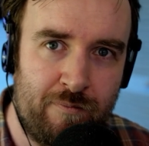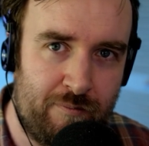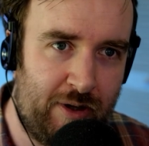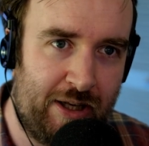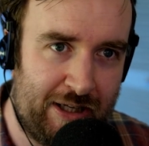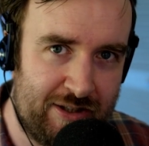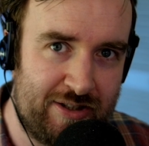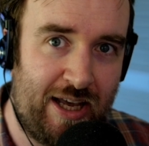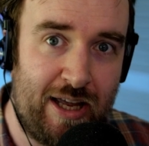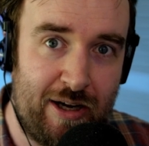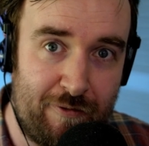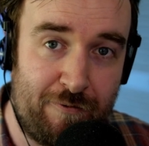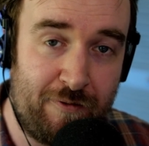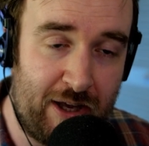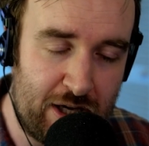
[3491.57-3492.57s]
like
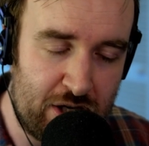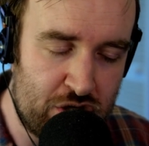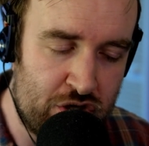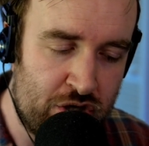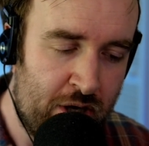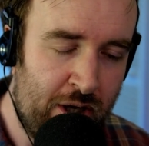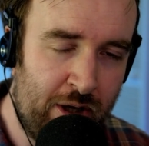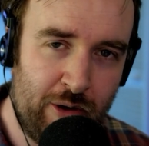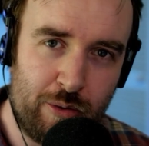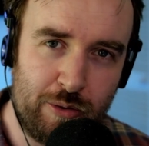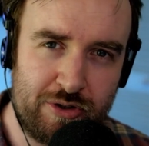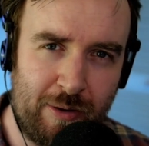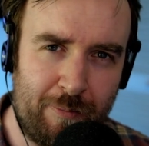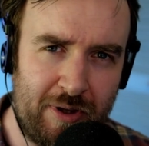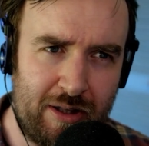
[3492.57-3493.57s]
dead fish or
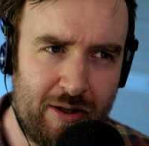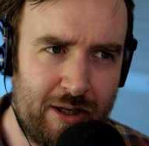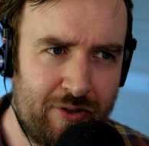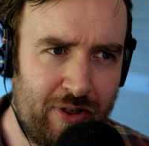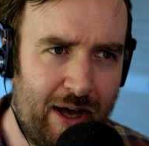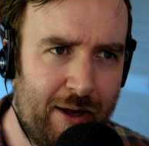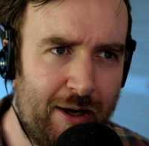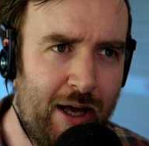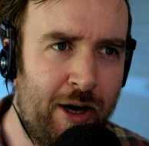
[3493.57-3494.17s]
something like that.